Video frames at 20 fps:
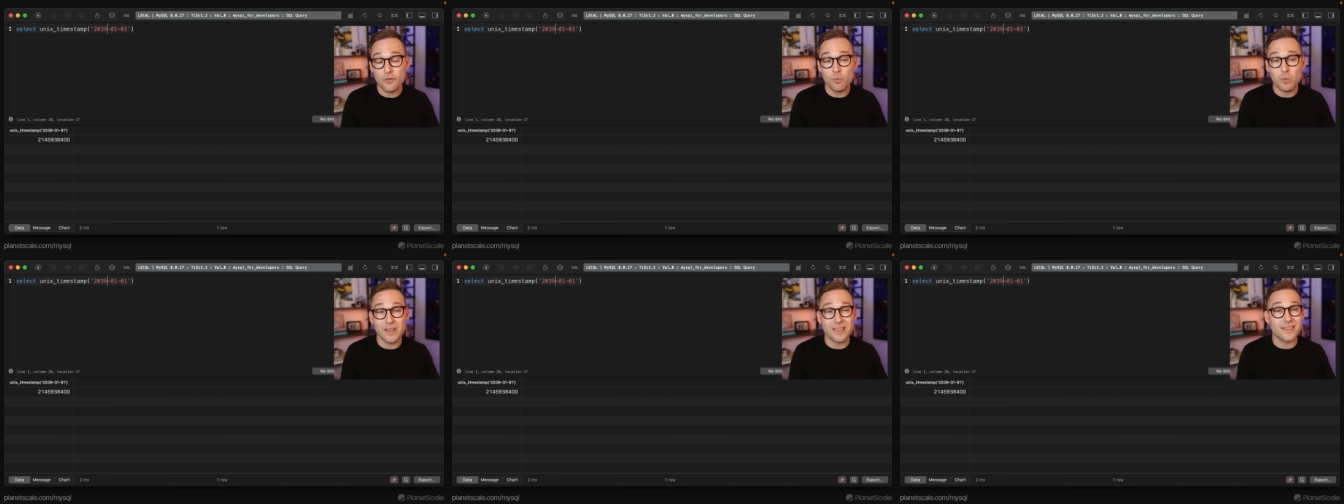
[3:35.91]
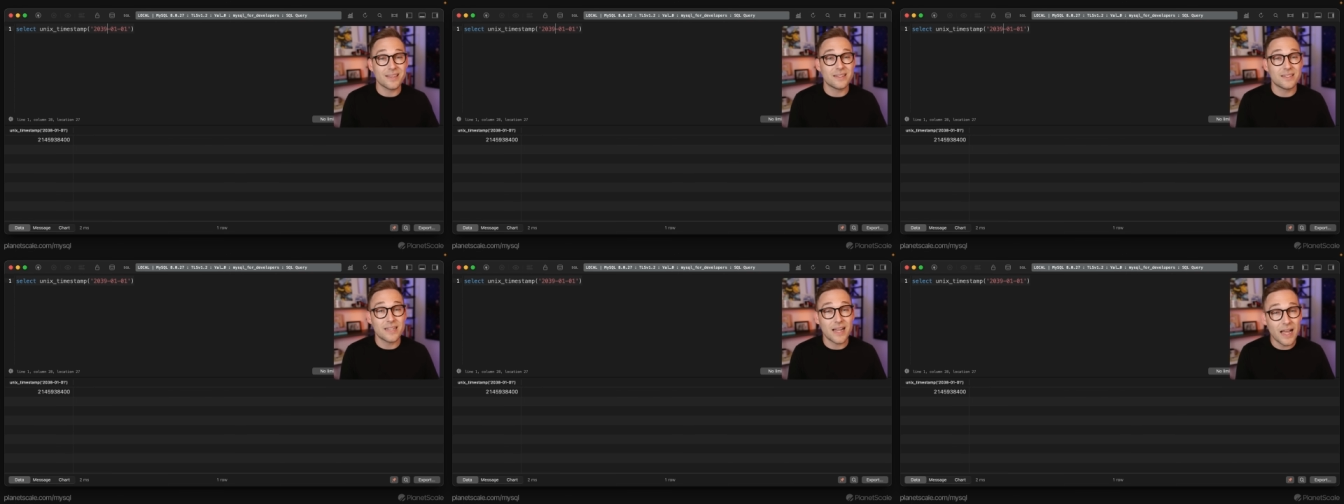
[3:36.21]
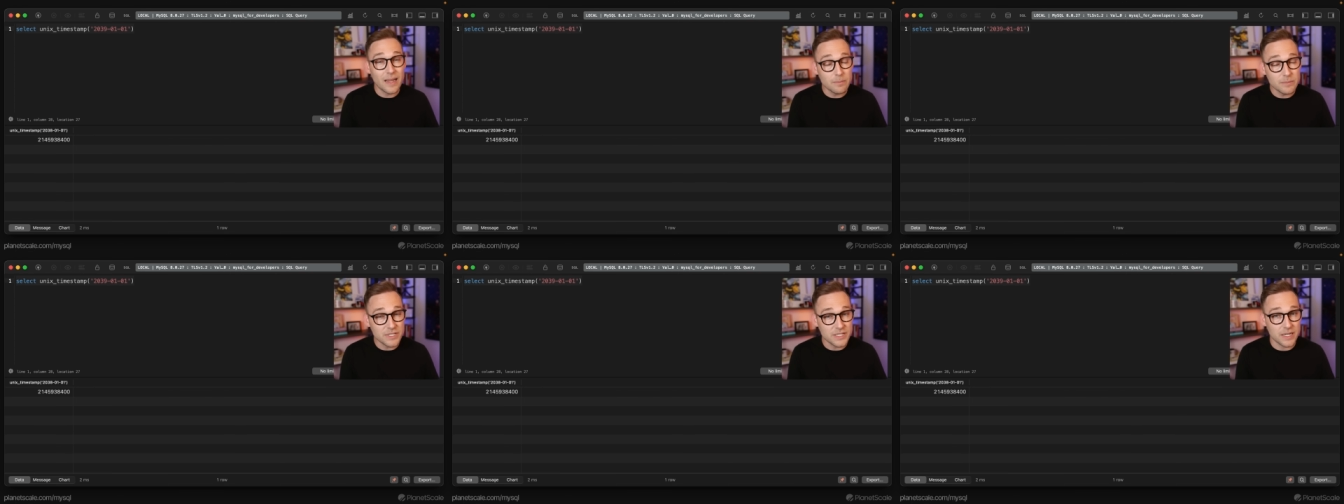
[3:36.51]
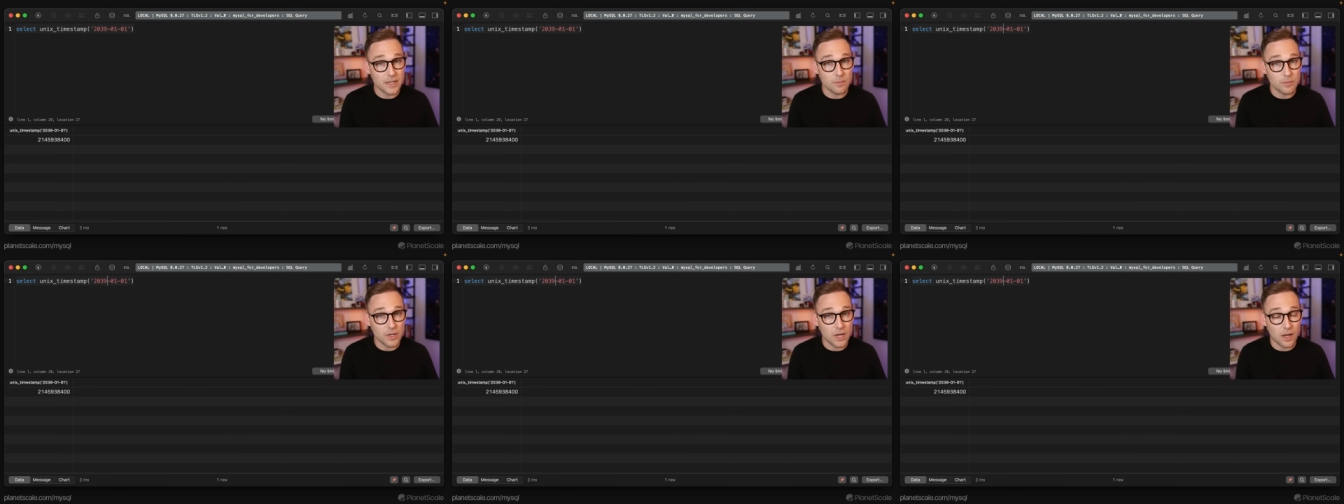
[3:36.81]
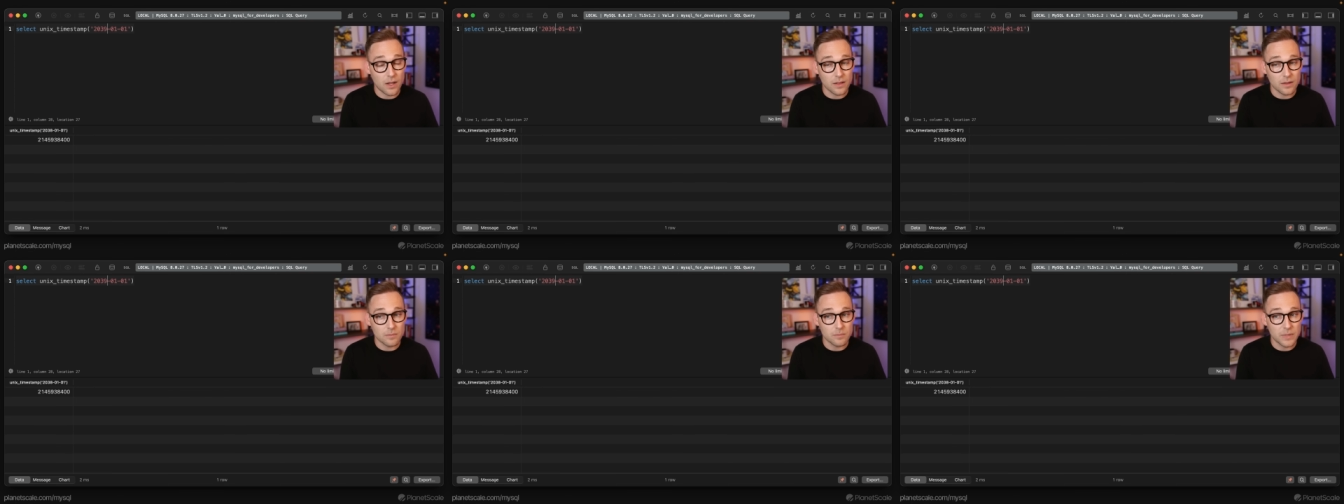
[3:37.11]
what the timestamp
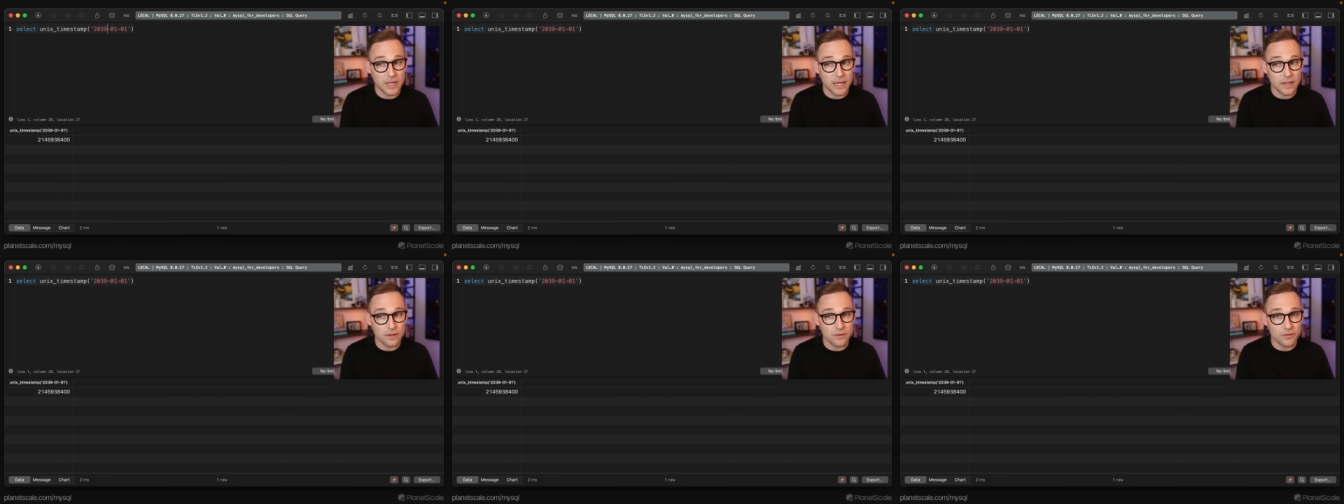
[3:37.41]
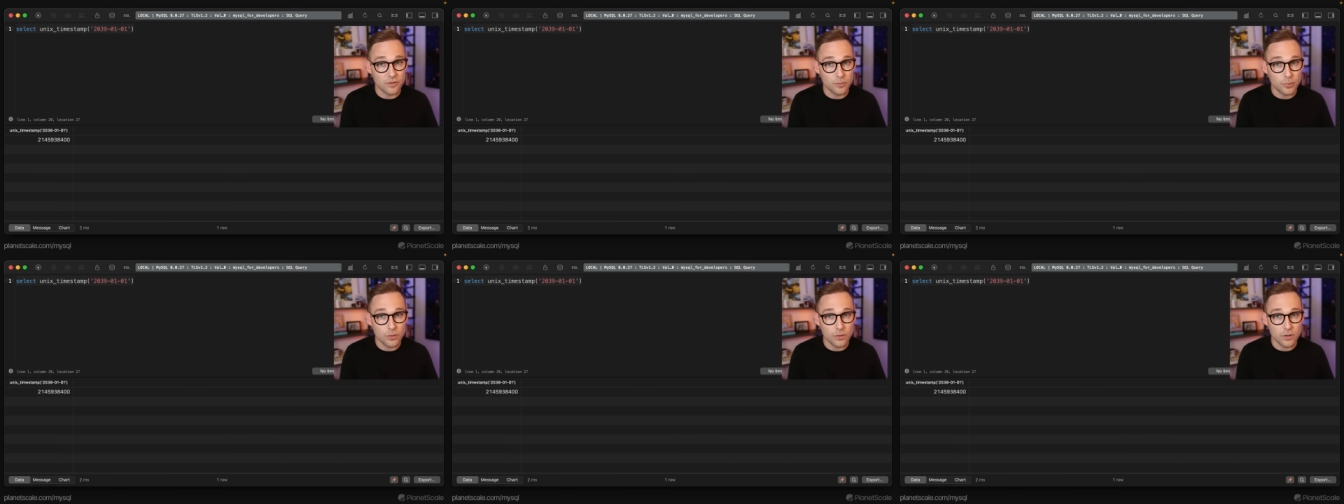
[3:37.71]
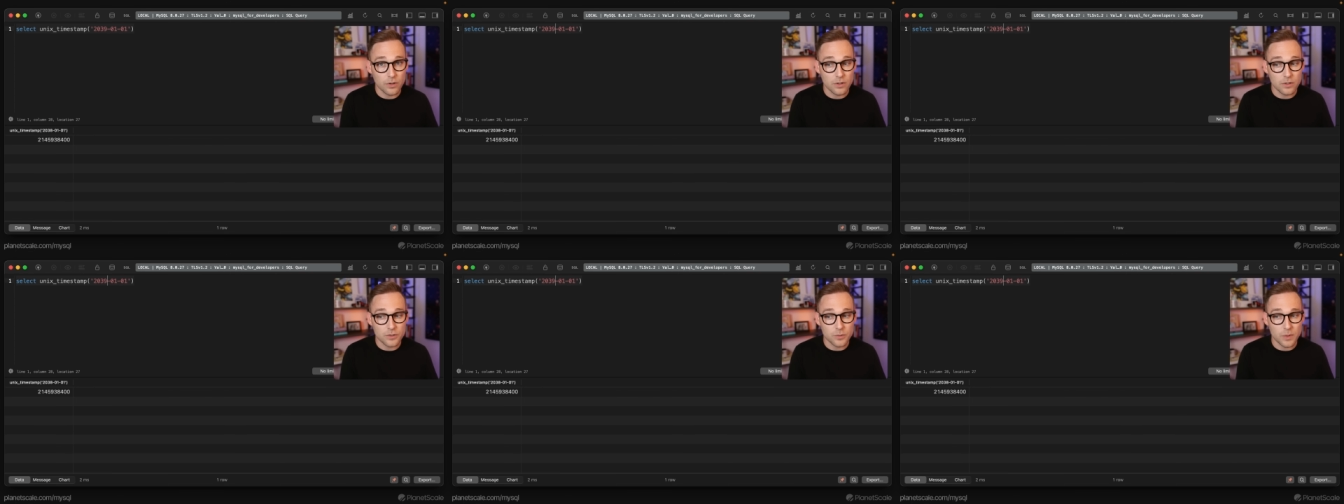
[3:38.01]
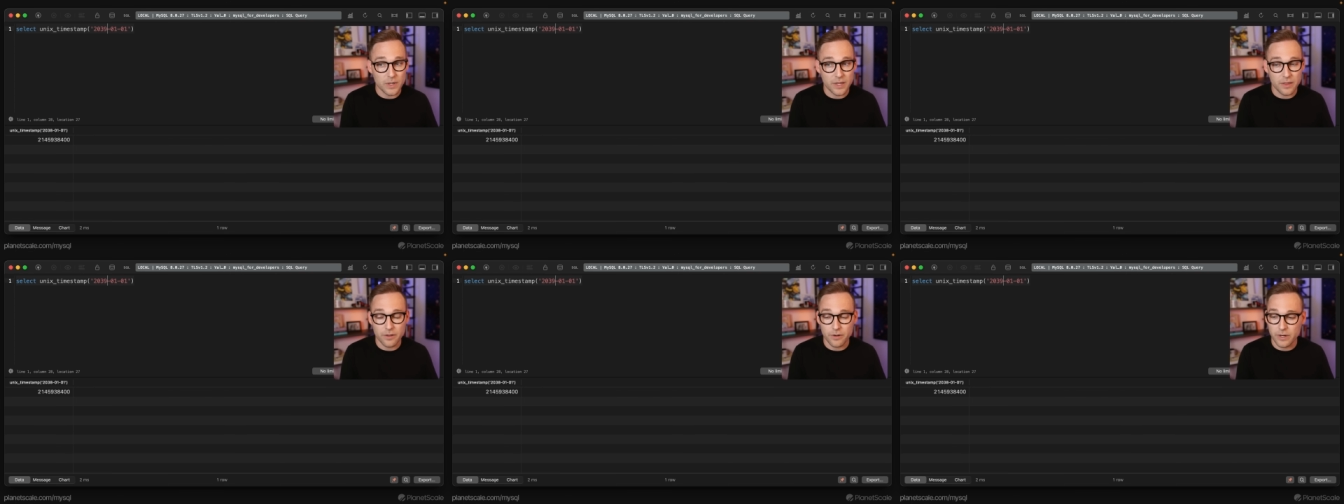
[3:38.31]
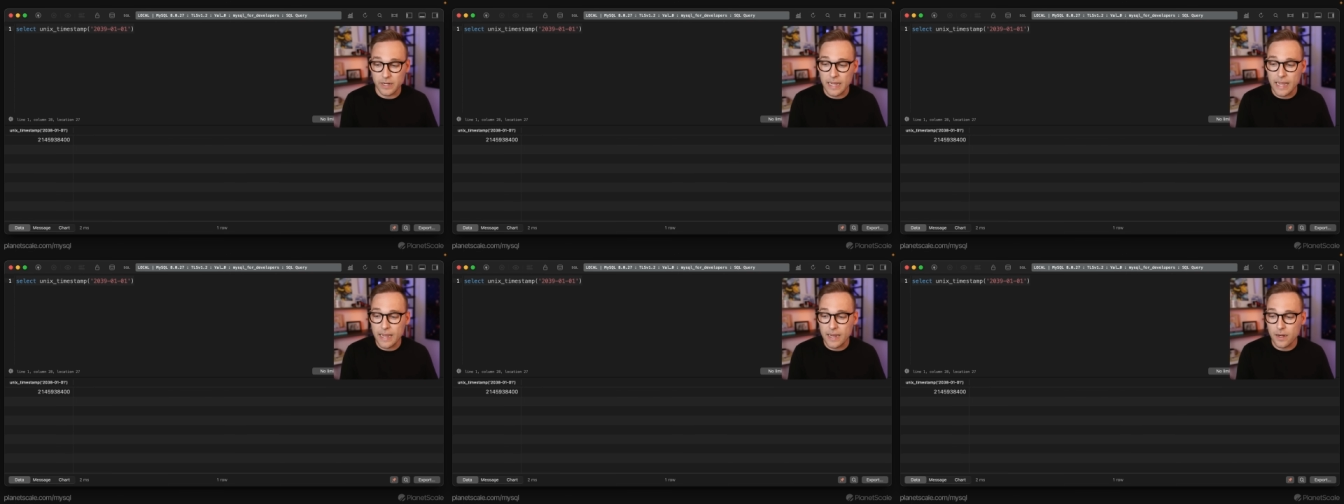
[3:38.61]
column can support,
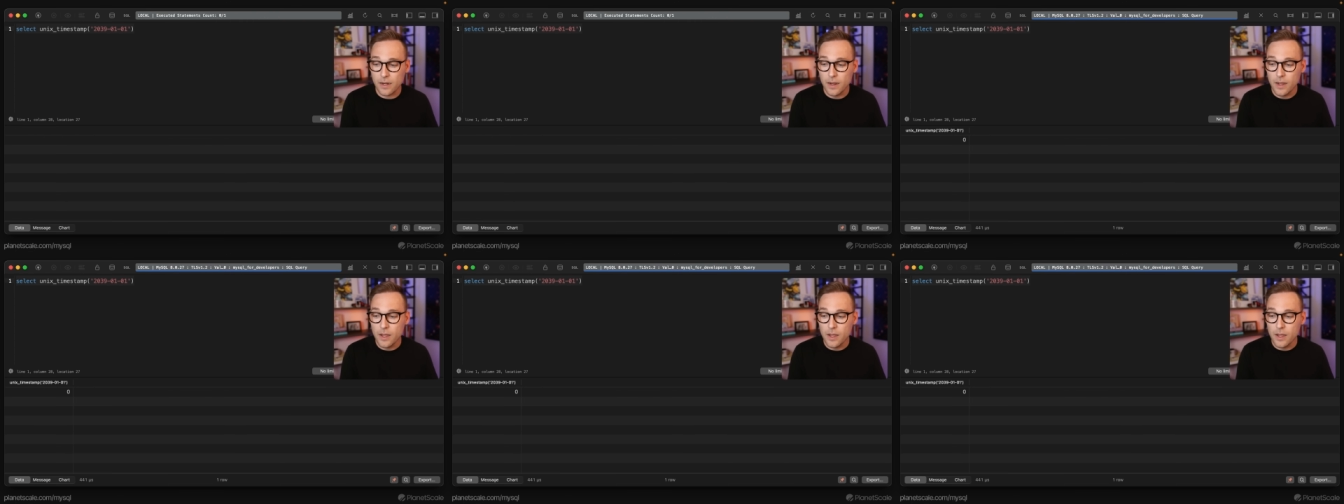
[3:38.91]
2038,